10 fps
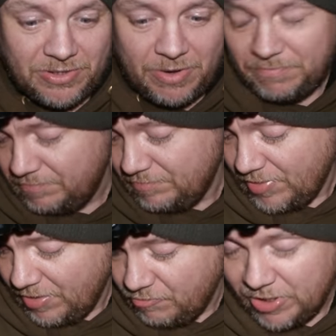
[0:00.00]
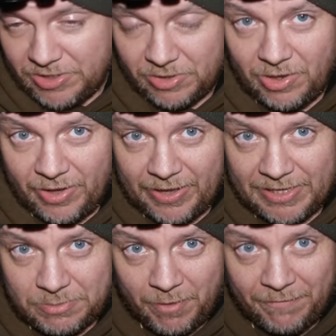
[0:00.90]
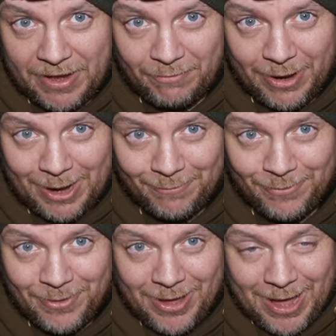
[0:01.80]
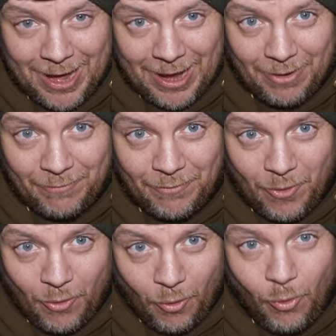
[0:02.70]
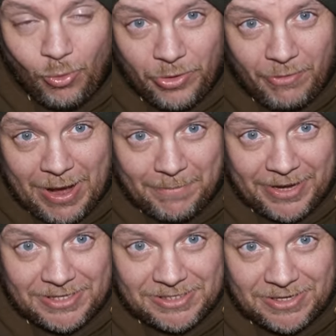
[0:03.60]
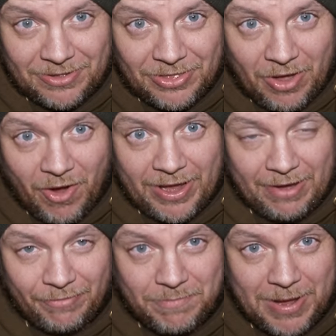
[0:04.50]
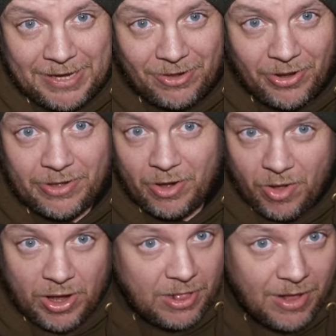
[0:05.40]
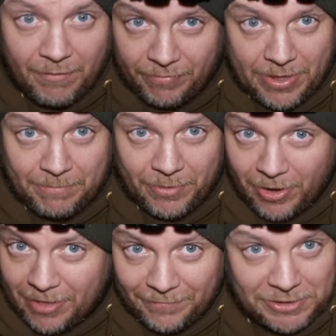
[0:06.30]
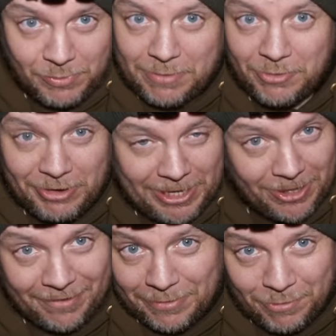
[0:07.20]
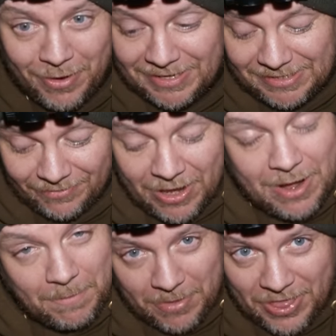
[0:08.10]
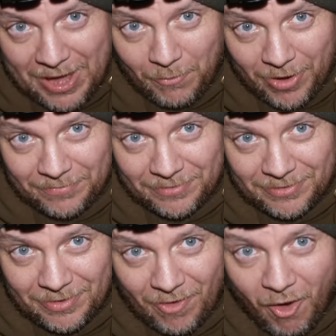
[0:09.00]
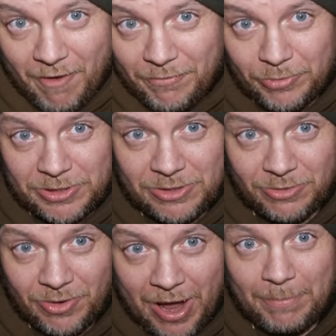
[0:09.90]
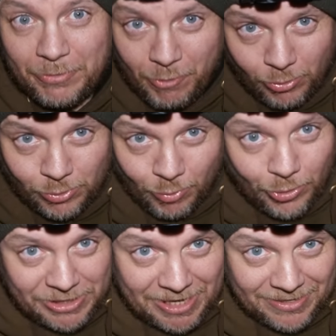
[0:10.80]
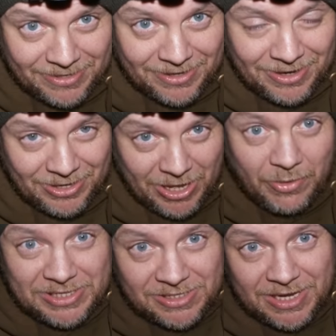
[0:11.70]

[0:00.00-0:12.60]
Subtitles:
I really do like that. It's my favorite out of all the ground baits that I get from Mainline, and I love them. I love the Sweet Marine, I love the Proactive, but that one I feel is up the Rolls Royce end, you know.